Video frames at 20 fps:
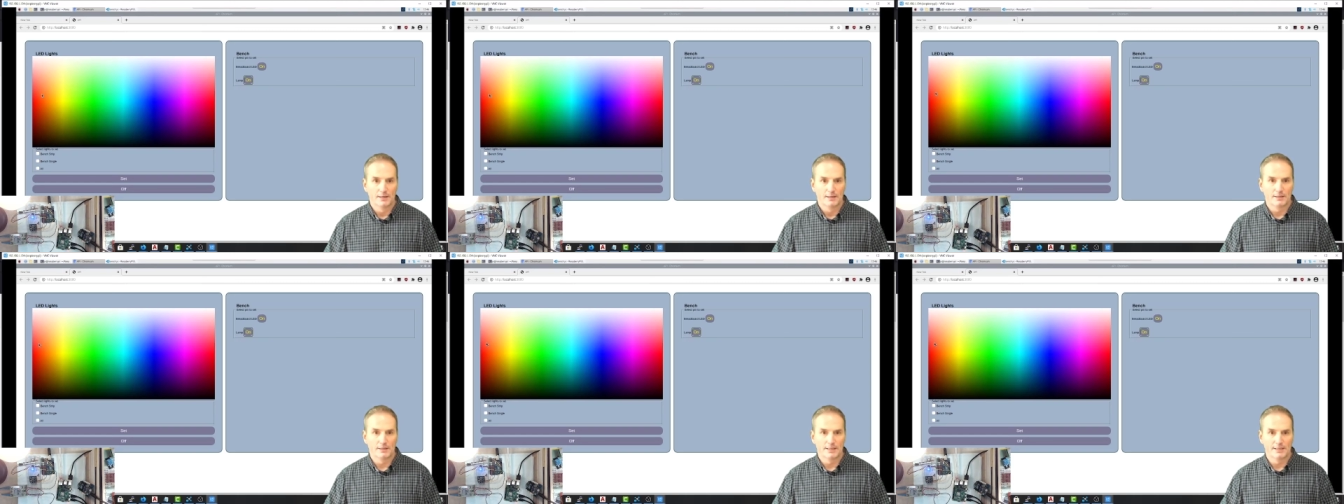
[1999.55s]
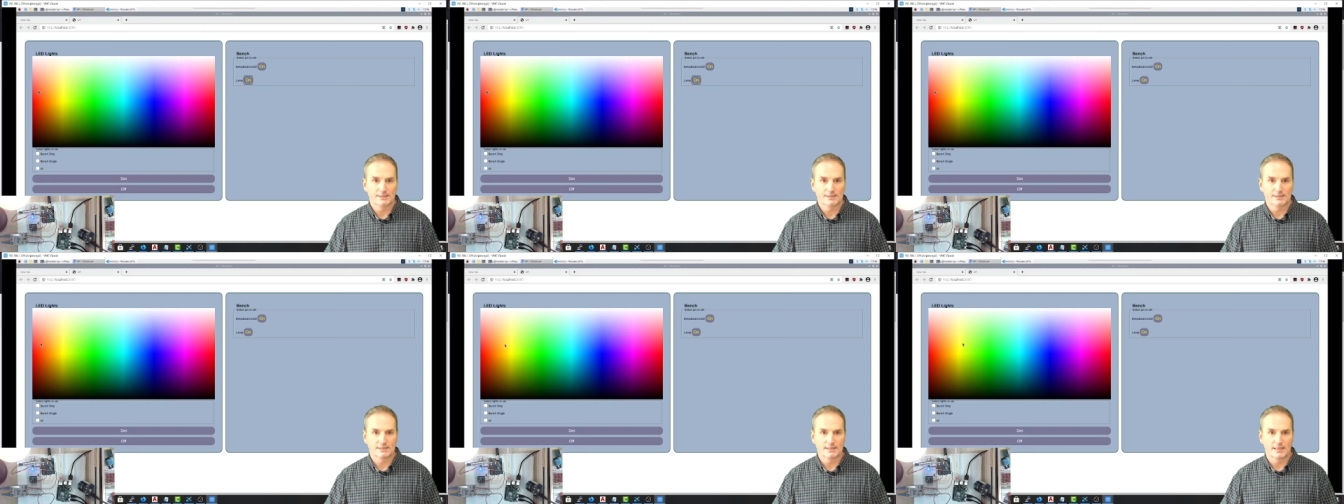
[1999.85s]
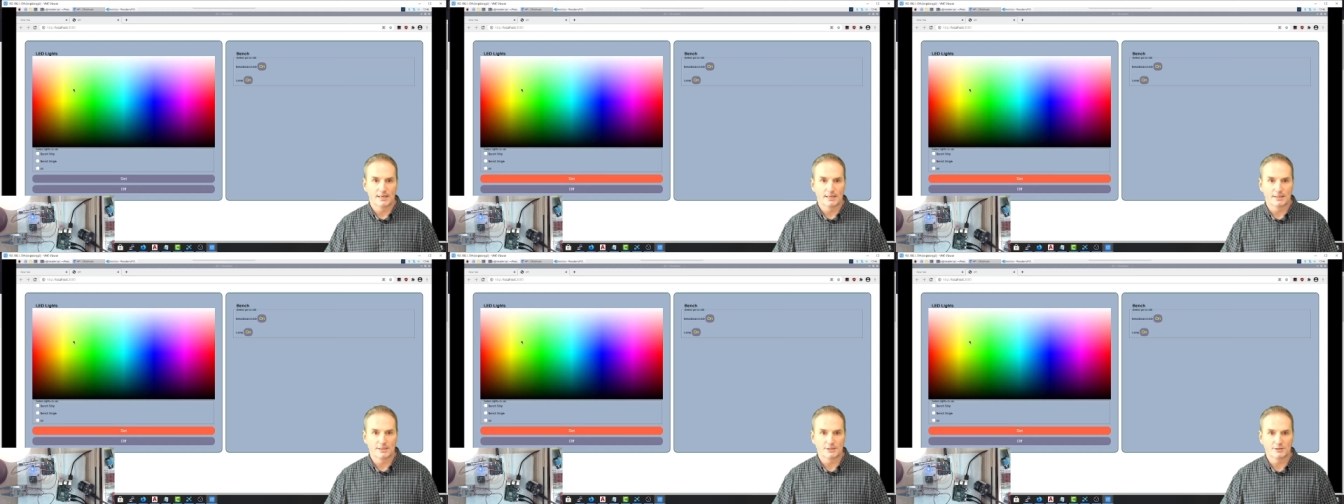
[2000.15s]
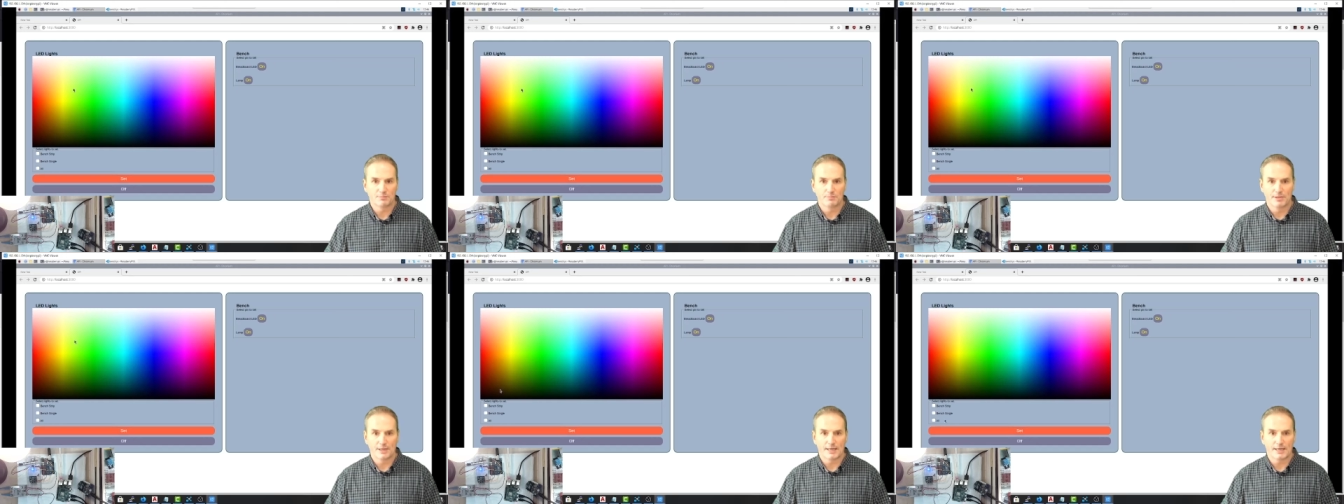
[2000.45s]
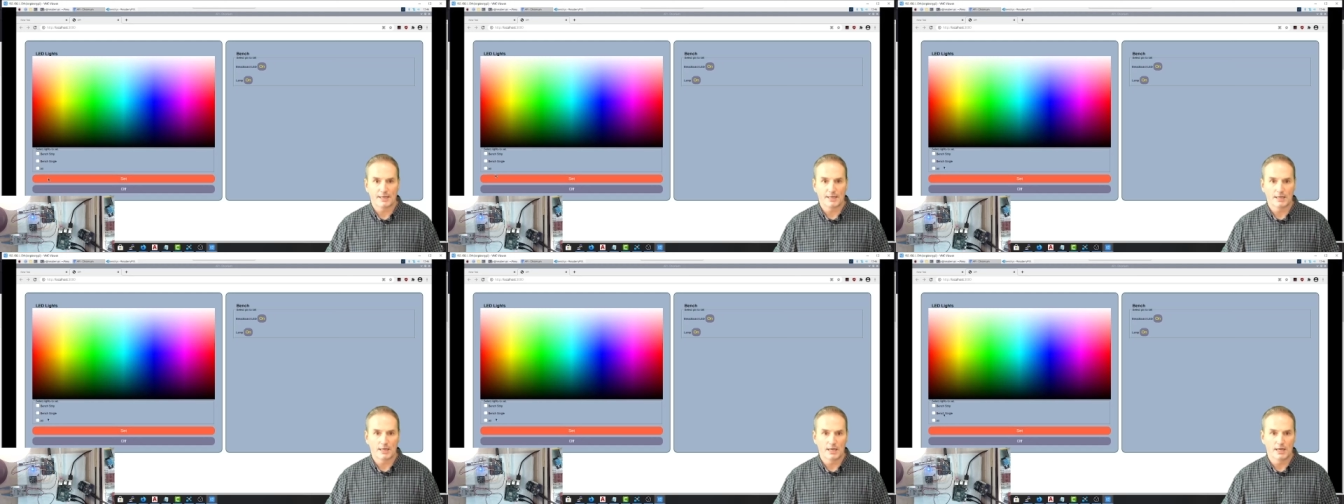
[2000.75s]
Let's pick
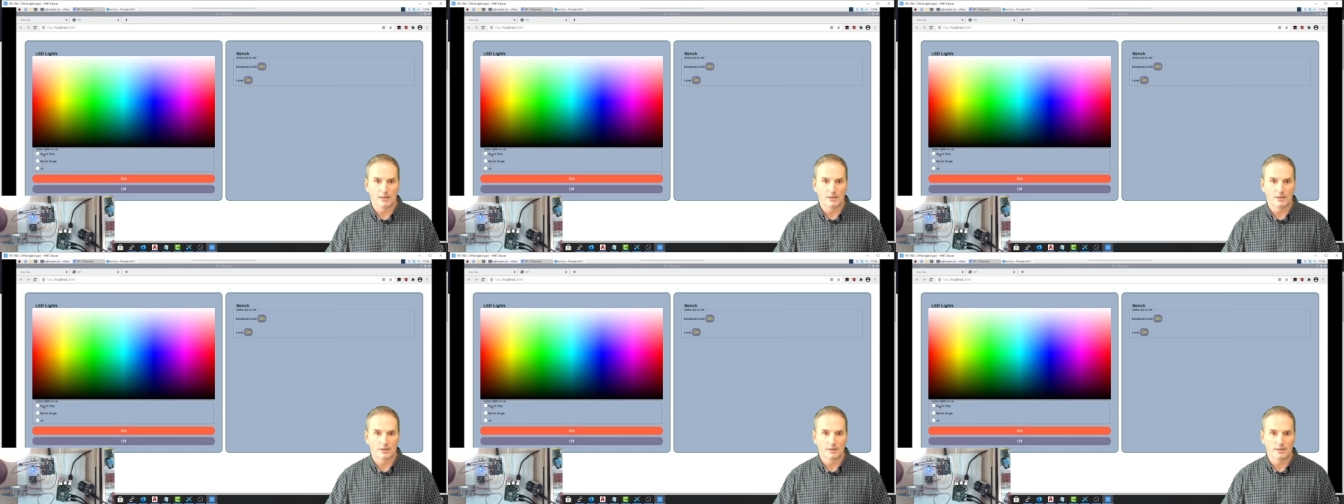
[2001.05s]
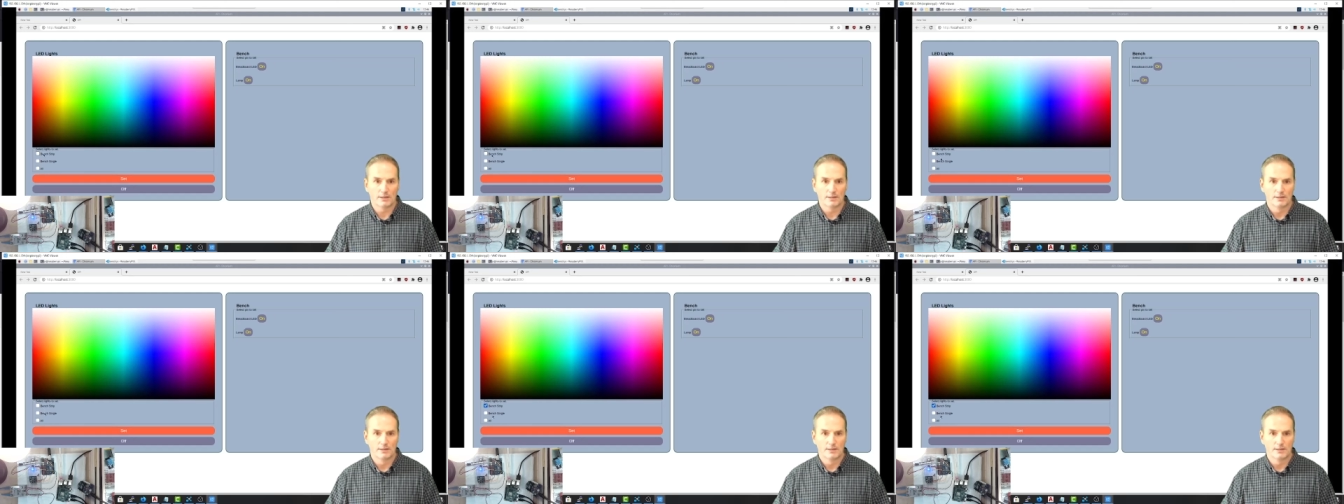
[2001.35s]
a color,